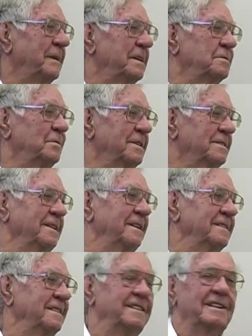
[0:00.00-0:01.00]
back to work with
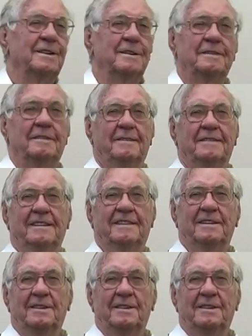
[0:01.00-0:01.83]
it.